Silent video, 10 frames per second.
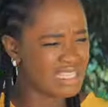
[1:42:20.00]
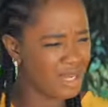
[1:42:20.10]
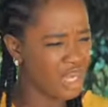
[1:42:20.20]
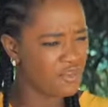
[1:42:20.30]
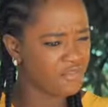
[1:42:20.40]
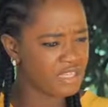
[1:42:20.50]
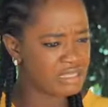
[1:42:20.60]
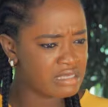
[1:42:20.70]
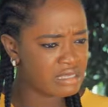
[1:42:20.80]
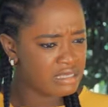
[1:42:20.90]
what's the meaning of
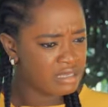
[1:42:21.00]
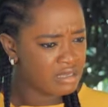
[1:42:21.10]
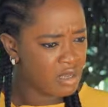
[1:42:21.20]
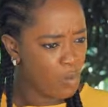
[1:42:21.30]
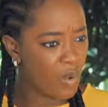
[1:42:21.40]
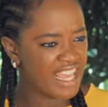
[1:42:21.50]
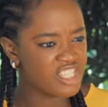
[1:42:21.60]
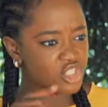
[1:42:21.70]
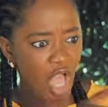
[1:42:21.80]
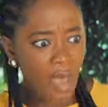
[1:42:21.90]
this? What
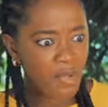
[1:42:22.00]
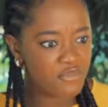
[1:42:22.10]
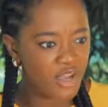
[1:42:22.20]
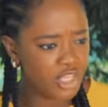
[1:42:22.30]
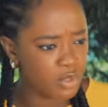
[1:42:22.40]
has come over